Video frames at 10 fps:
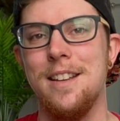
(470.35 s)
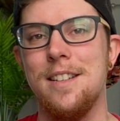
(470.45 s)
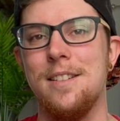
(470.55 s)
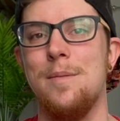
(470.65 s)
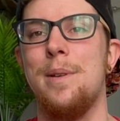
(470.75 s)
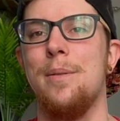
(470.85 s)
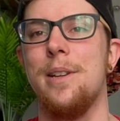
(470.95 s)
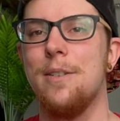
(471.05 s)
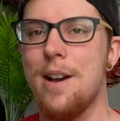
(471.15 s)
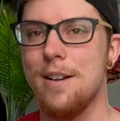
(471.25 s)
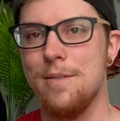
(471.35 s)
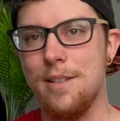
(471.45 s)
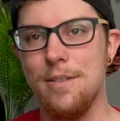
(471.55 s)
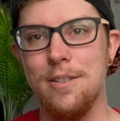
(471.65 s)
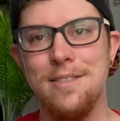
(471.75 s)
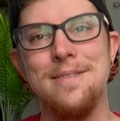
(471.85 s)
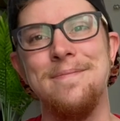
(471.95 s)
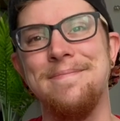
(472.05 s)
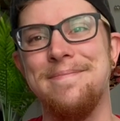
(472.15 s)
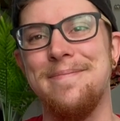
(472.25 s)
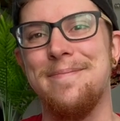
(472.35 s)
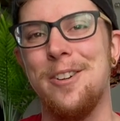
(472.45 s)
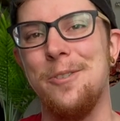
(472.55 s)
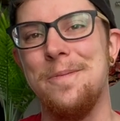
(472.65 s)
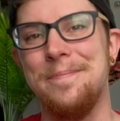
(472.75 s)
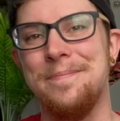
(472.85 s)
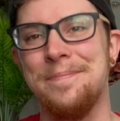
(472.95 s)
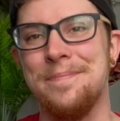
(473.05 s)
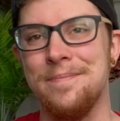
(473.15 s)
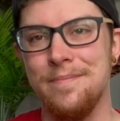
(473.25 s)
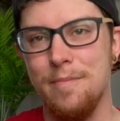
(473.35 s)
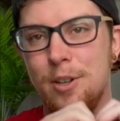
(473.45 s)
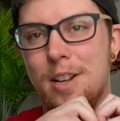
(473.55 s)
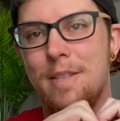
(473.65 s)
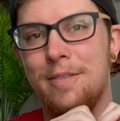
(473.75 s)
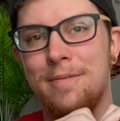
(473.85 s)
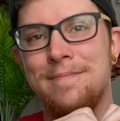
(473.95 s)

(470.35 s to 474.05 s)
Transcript: to be able to interact with you. Cool. Much love.